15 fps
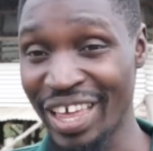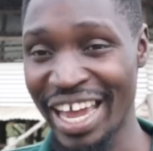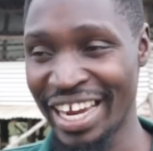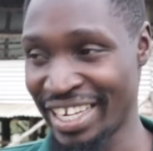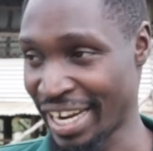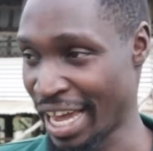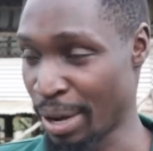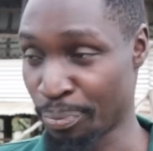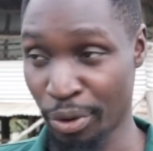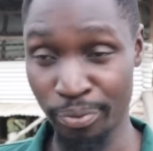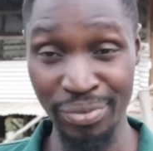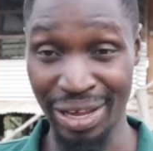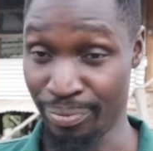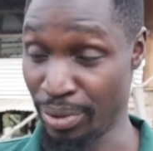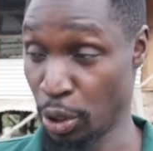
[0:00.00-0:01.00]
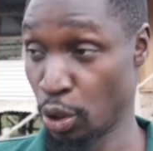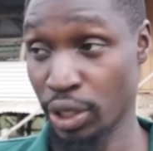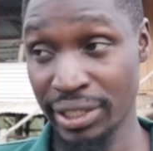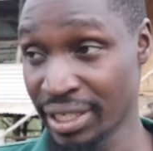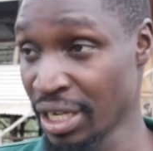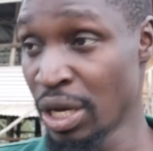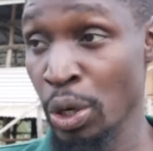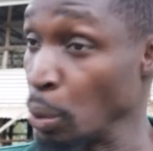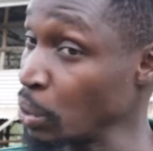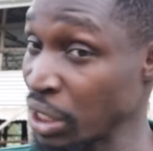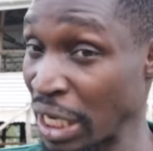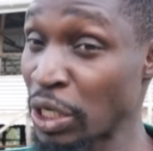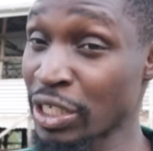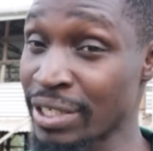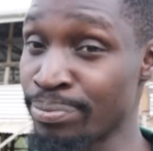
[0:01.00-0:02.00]
the entire problem, because we
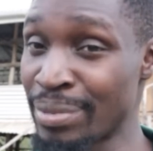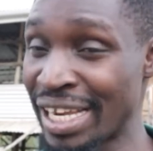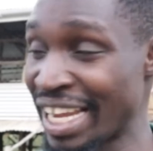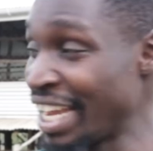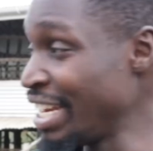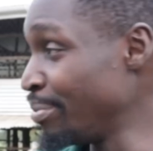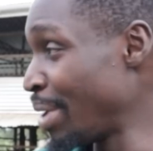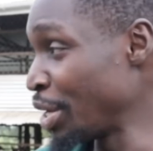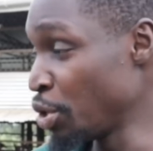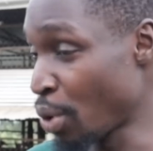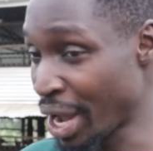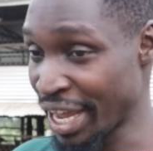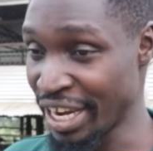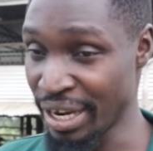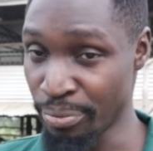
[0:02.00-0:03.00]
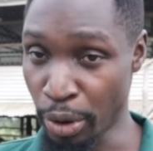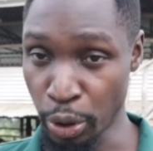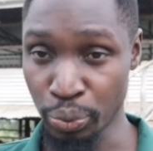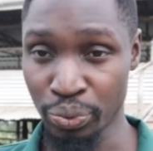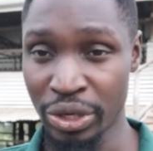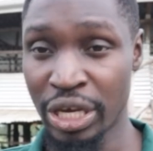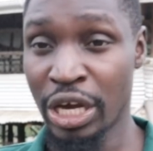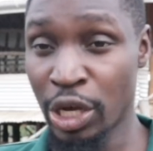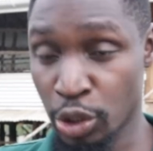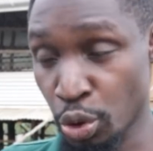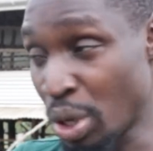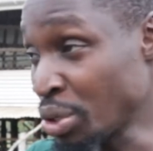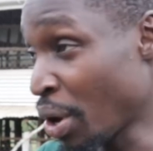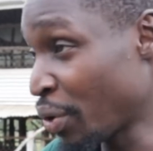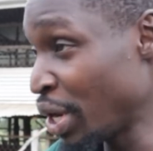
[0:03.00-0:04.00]
shall not smell any manure anymore. So
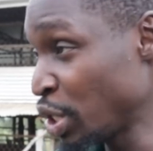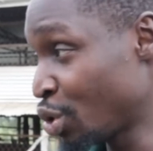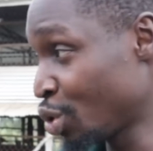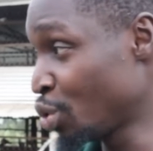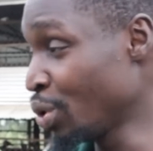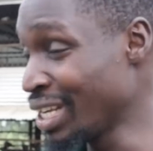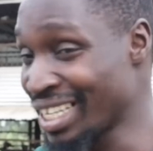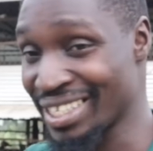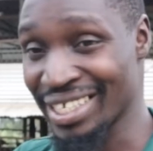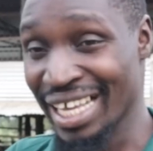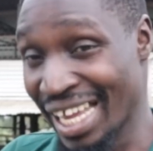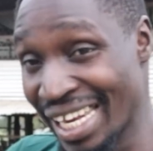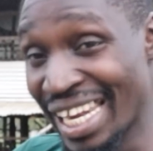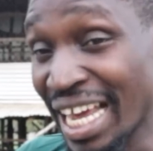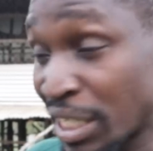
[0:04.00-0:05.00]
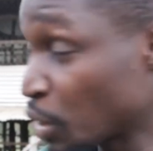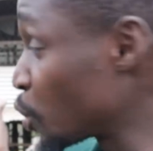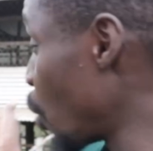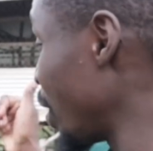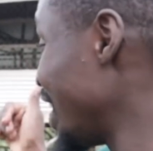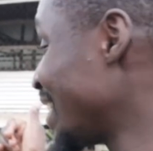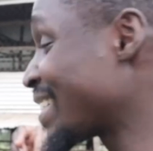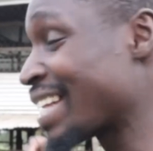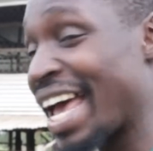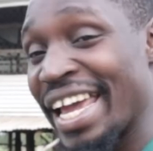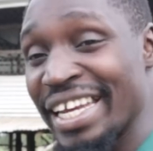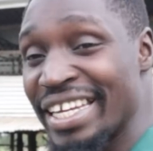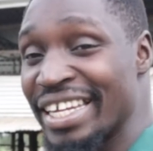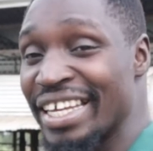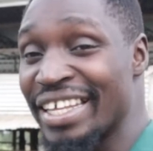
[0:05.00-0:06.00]
what we're going to do is, let's go
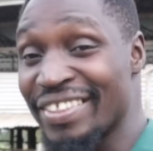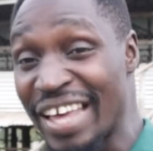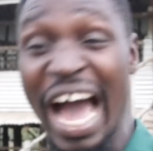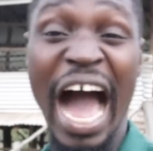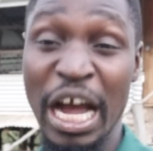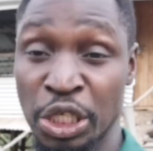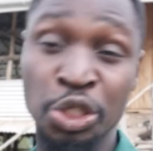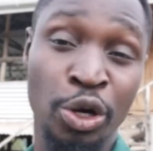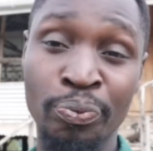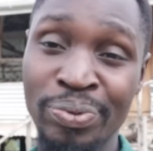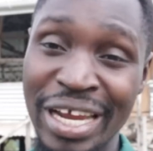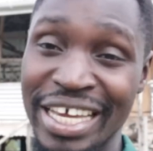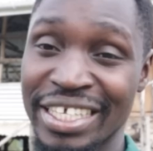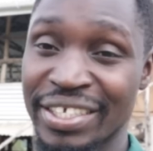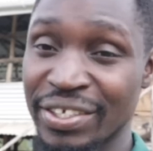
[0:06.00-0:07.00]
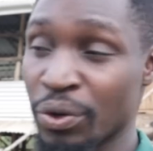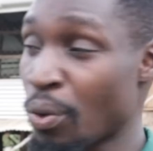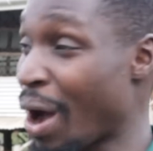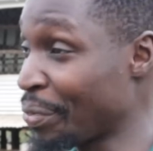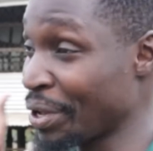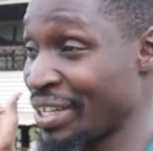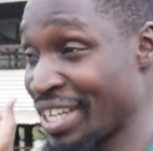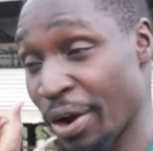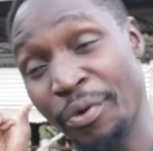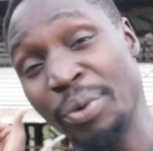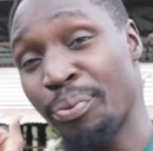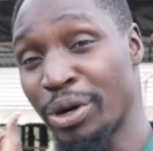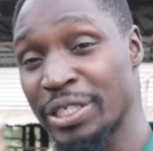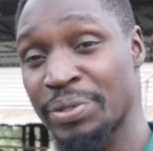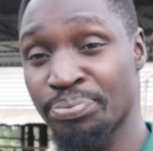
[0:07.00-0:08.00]
inside the actual place where the
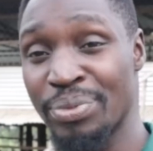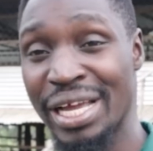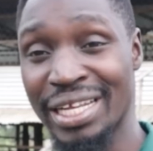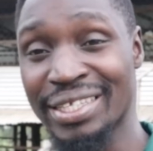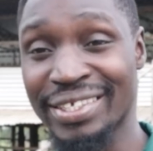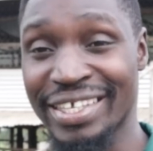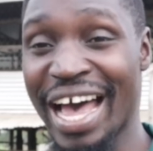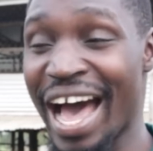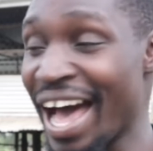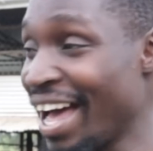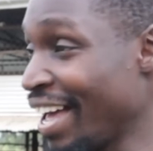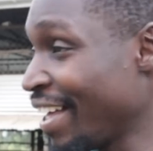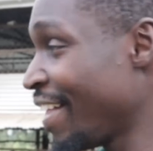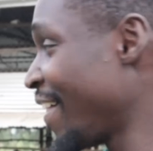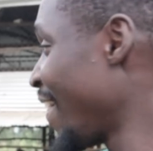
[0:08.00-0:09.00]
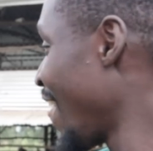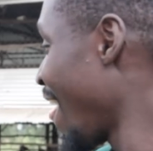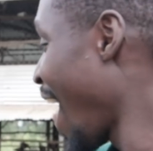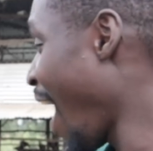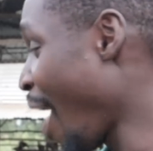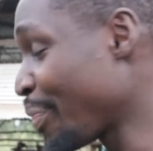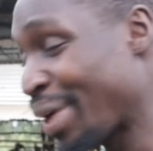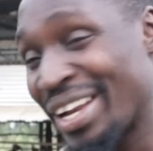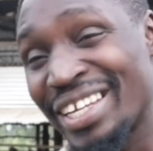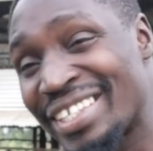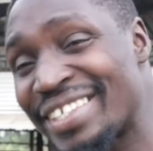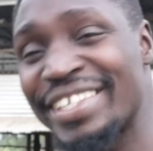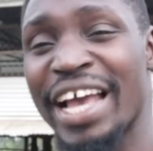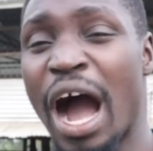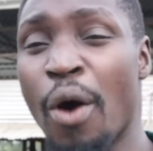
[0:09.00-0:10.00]
terrible smells are, and then
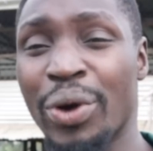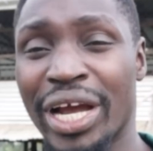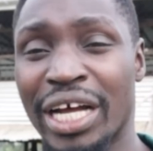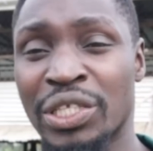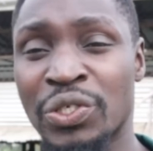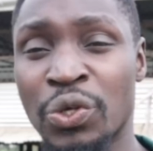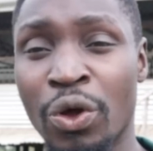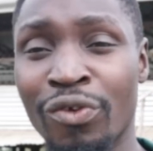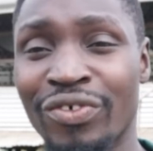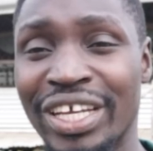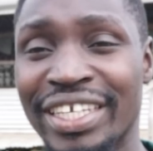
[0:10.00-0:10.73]
see how we can solve